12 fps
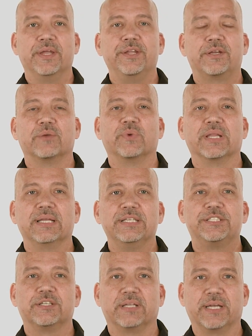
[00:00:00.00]
then you can
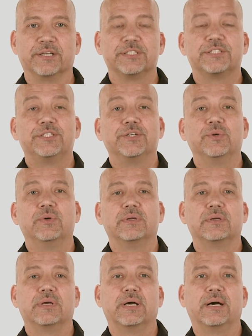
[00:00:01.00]
release your leaders
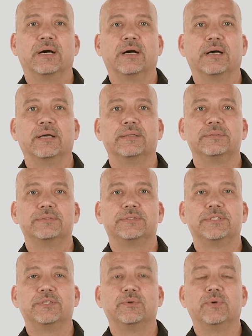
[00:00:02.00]
to
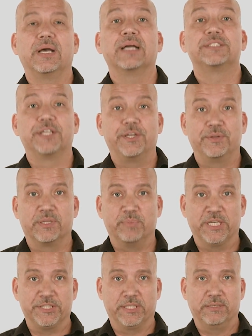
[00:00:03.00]
execute the
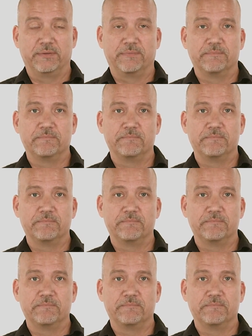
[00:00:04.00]
budget.